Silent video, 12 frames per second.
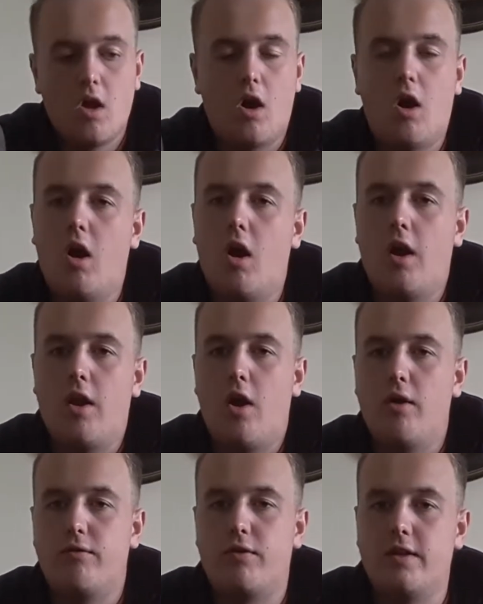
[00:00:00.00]
Uh, and
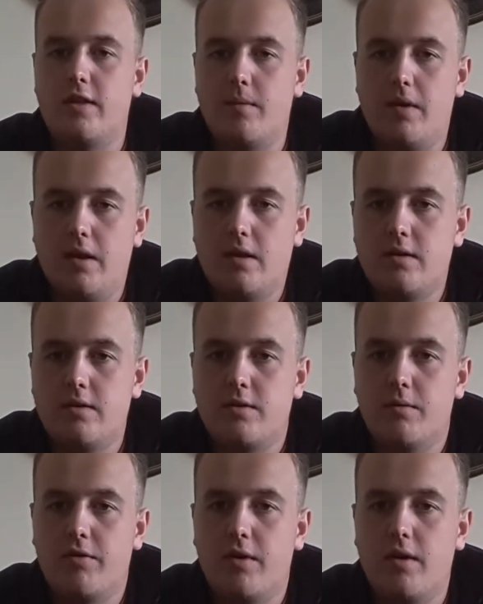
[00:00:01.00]
hopefully there'll be
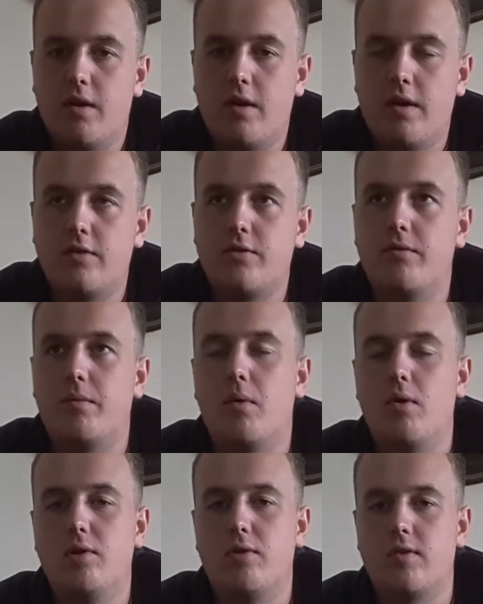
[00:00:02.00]
something something
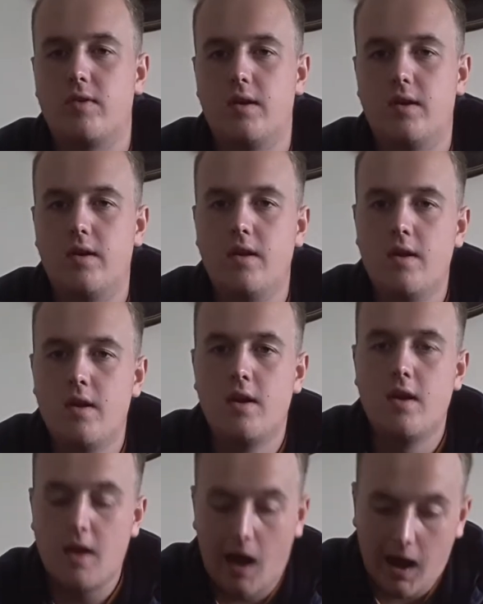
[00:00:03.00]
more interesting and
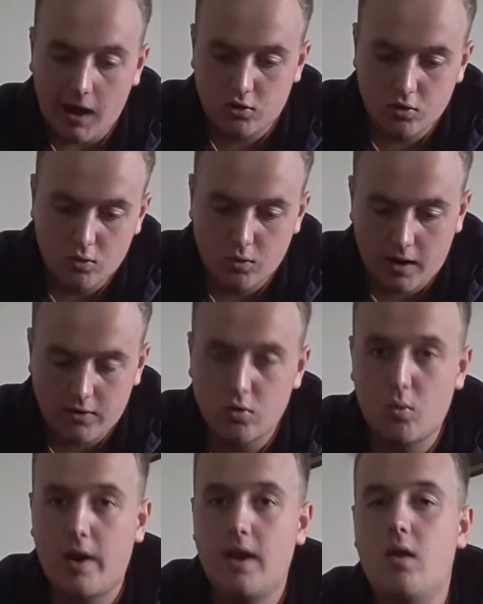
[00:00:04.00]
actual
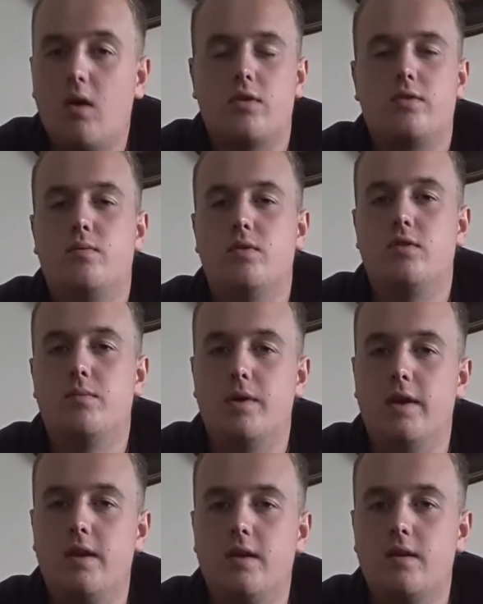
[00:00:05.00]
actual weight loss, which would
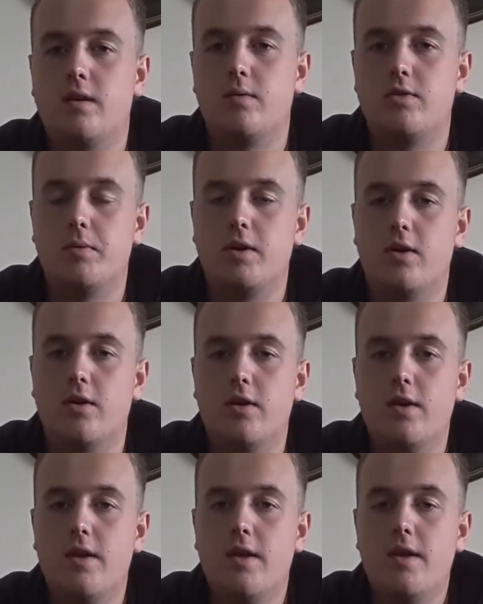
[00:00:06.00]
be which would be good.
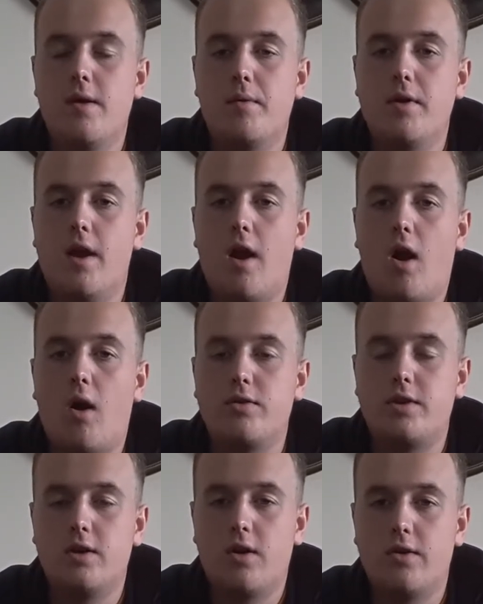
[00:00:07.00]
But yeah, I'll
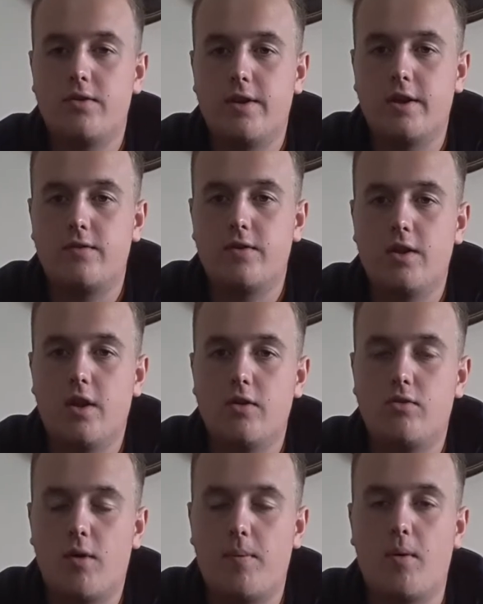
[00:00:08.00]
see you guys in the next video.
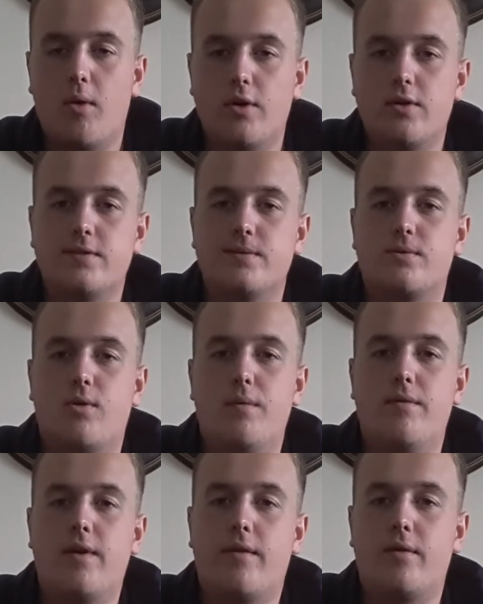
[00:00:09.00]
Drop a like and subscribe
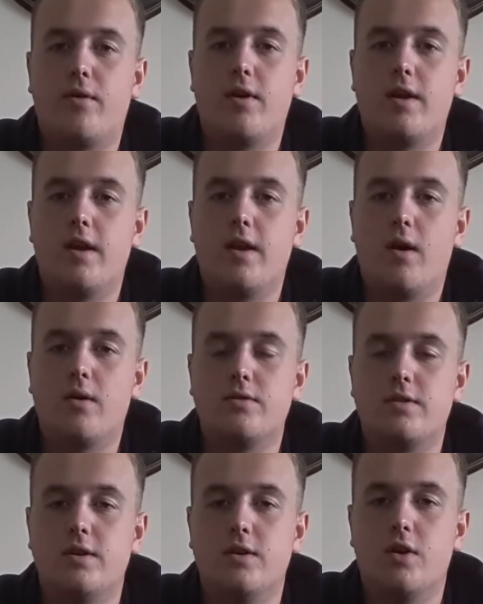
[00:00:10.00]
if you haven't already, and I'll
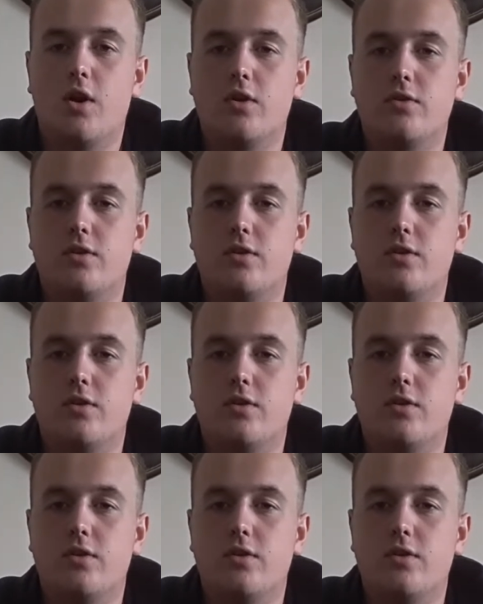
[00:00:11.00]
see you guys